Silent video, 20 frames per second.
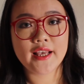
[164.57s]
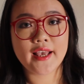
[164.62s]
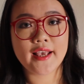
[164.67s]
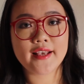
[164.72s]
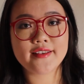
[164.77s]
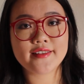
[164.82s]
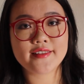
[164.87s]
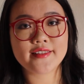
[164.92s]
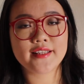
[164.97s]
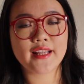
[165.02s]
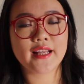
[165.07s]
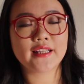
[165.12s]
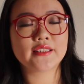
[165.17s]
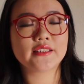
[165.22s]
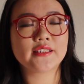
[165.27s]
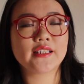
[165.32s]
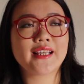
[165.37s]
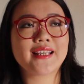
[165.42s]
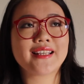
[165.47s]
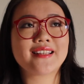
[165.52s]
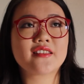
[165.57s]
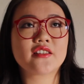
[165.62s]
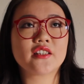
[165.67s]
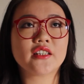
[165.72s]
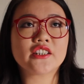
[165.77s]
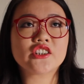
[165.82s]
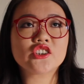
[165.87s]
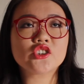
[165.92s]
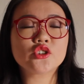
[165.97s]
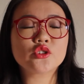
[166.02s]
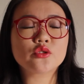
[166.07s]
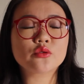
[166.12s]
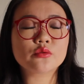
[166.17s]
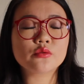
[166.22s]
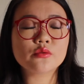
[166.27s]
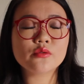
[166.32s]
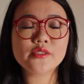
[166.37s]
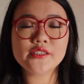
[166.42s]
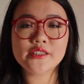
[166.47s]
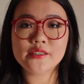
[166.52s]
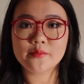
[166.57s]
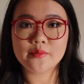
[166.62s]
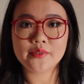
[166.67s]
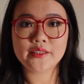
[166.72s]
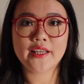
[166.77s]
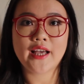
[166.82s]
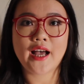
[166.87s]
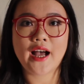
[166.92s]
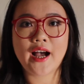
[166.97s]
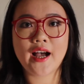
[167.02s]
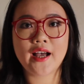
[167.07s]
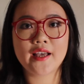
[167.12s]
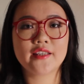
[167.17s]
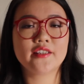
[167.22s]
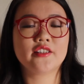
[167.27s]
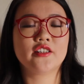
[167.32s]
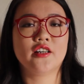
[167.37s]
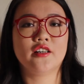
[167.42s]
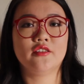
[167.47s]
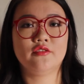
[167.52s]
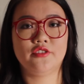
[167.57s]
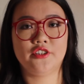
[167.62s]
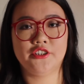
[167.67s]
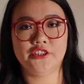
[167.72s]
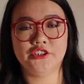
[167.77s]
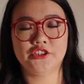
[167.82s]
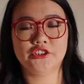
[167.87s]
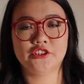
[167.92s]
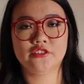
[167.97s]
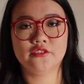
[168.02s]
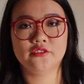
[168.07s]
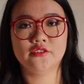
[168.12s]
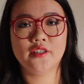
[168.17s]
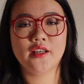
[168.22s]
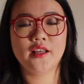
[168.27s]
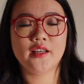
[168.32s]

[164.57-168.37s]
is that it's extremely high coverage.